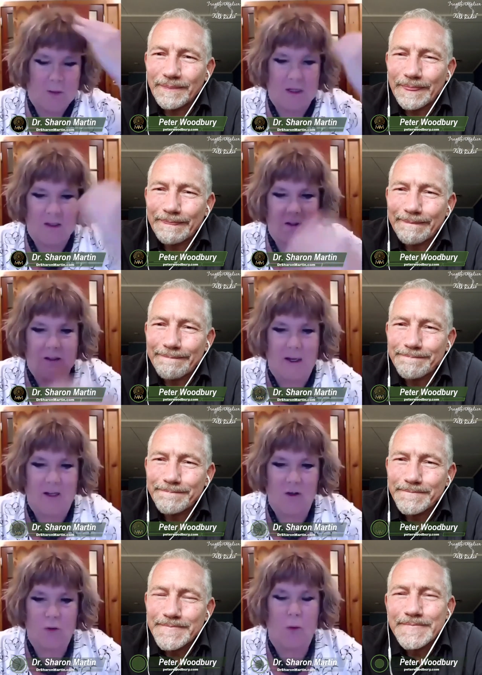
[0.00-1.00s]

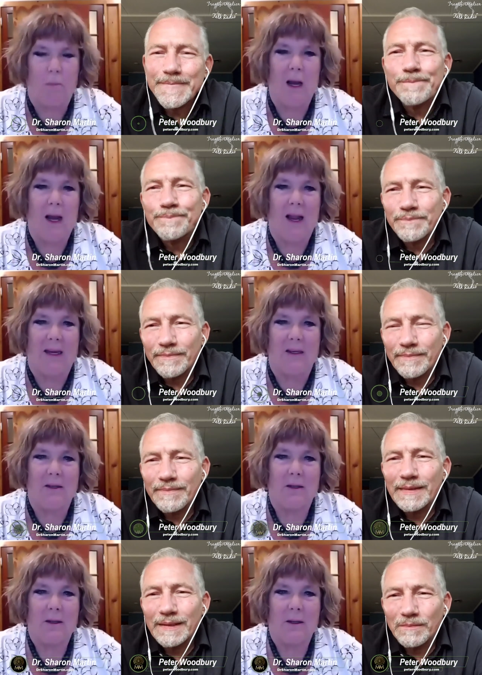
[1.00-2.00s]
Speaker 1: intellectual mind,
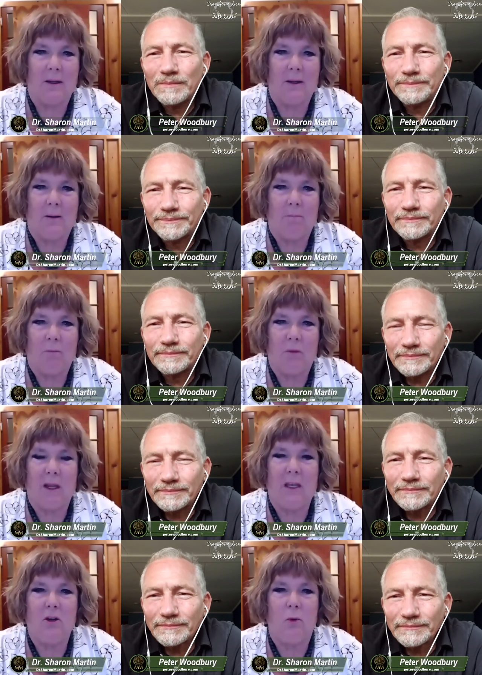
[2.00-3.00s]
then
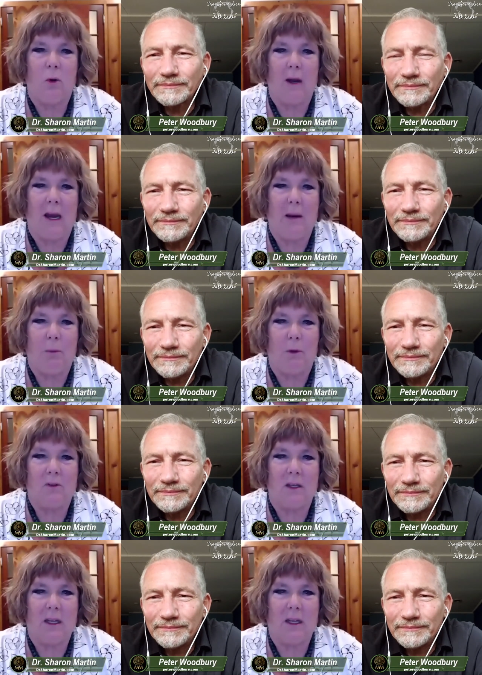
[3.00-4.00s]
you were able to
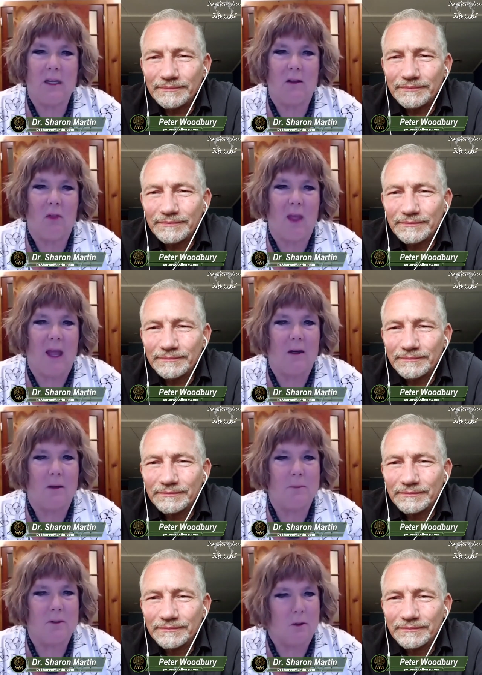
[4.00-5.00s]
hit that
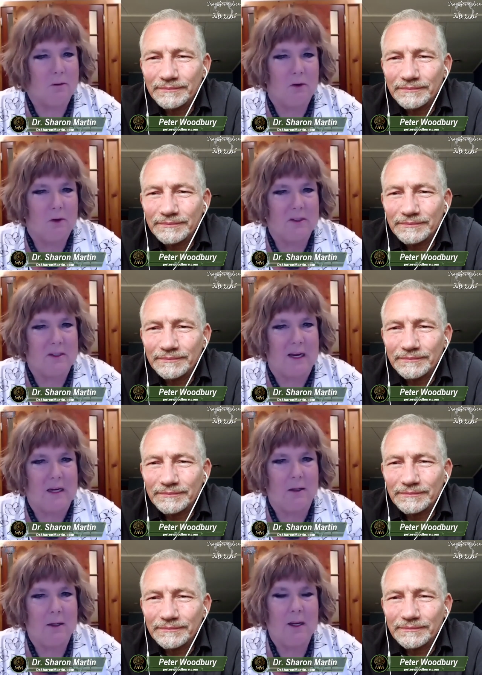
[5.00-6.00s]
observer state,
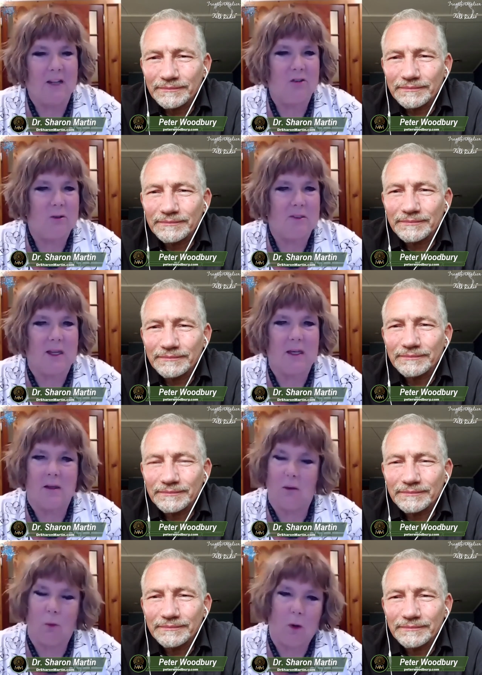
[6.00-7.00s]
as you said, in the
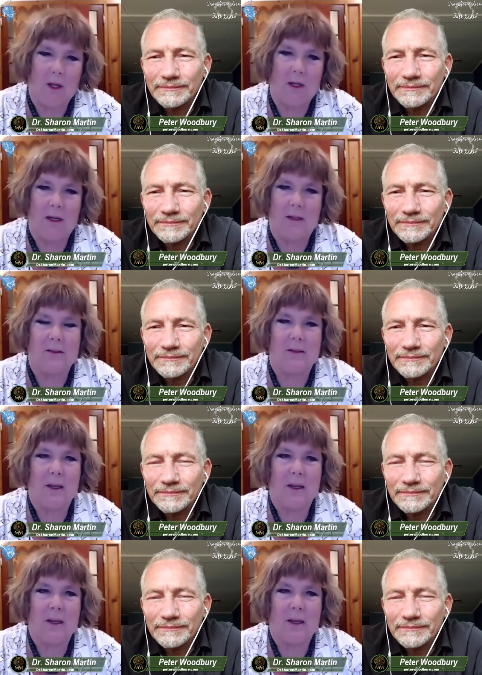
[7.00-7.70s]
oneness,